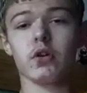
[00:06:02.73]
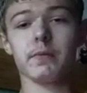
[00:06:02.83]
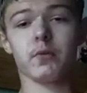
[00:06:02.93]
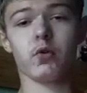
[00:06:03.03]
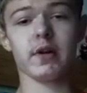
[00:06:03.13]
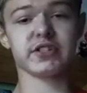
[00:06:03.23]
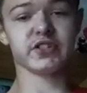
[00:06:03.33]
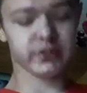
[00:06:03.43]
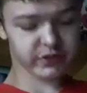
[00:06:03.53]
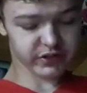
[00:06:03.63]
more
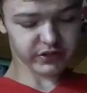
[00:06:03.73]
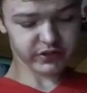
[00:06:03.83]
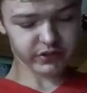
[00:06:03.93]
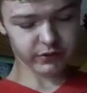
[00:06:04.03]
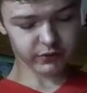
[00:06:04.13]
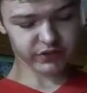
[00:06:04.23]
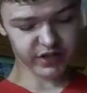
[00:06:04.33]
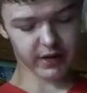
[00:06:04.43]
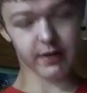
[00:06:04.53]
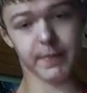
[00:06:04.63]
questions to
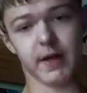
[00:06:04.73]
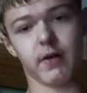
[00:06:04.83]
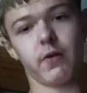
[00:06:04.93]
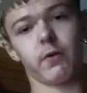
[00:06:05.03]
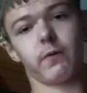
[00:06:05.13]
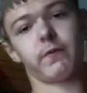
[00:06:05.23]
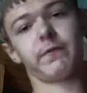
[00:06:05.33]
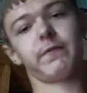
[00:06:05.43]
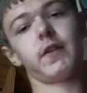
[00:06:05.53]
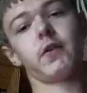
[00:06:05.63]
say about
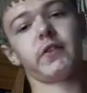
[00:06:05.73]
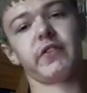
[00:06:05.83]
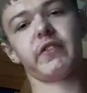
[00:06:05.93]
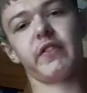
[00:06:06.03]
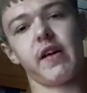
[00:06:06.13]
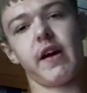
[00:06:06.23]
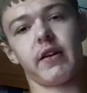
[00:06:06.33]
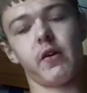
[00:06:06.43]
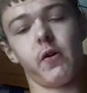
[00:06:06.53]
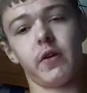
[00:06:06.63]
vlogs
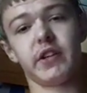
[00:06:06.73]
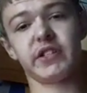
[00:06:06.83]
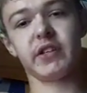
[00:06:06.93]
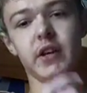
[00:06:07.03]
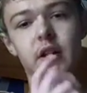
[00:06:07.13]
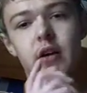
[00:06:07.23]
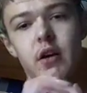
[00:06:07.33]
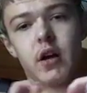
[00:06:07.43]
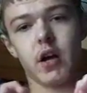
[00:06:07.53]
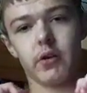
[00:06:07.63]
today, guys,
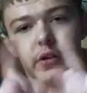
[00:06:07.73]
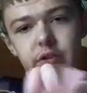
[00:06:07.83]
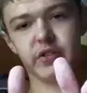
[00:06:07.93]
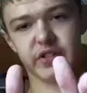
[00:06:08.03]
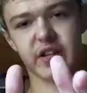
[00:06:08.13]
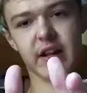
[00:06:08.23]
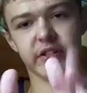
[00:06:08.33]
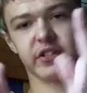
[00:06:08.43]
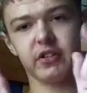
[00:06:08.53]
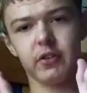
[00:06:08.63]
I could just
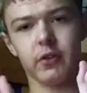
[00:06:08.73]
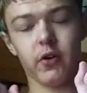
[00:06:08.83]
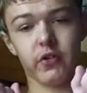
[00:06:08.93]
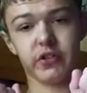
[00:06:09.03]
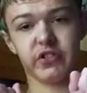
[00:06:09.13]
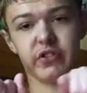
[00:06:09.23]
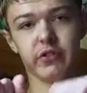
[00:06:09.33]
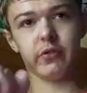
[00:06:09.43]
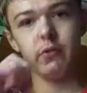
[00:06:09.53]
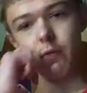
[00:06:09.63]
ask you guys
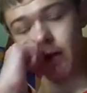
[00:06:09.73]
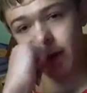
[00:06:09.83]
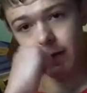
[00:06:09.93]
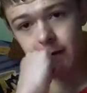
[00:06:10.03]
to.